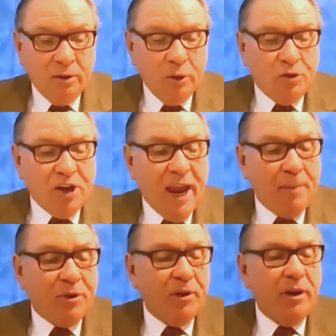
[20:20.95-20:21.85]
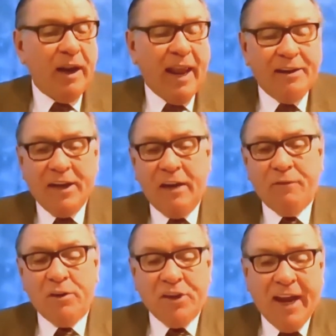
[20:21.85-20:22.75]
Luke chapter
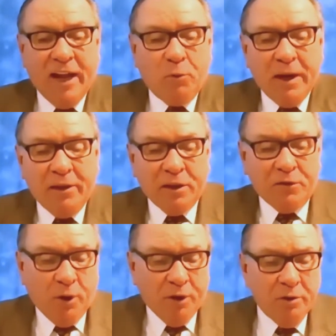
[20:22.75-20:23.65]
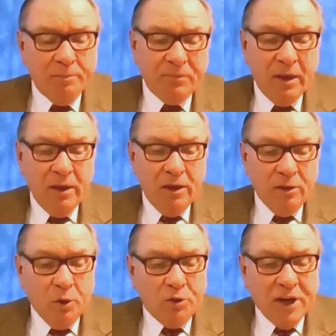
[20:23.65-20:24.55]
18, verse 8. I'll read this for you.
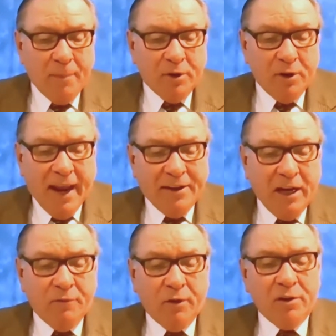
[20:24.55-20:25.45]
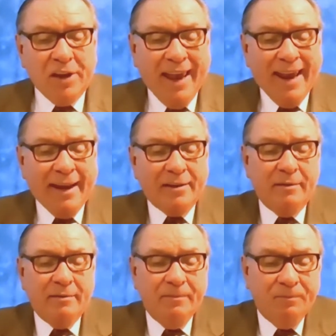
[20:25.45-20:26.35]
Luke chapter 18, verse 8,
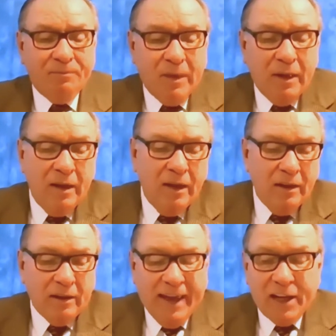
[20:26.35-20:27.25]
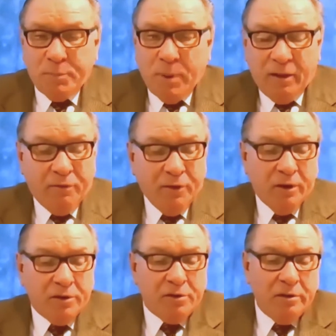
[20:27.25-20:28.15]
the last part of the
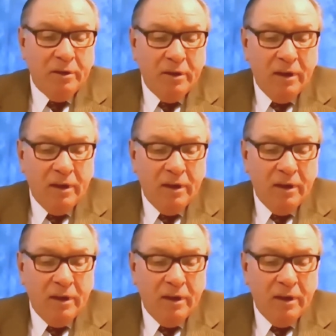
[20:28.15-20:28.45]
verse.